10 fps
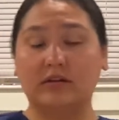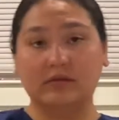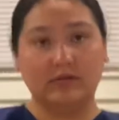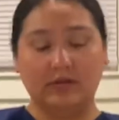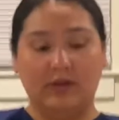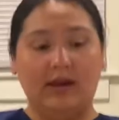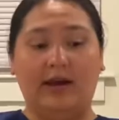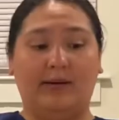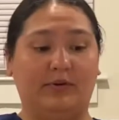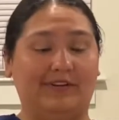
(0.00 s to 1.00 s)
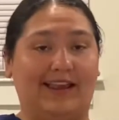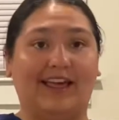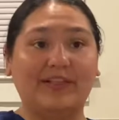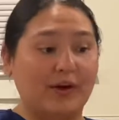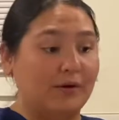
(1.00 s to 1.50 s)
I'm going to say,
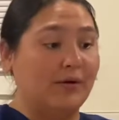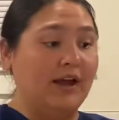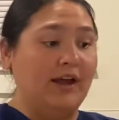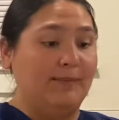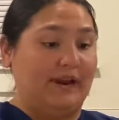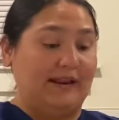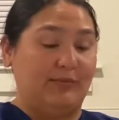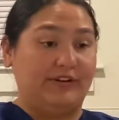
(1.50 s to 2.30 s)
hello, my name is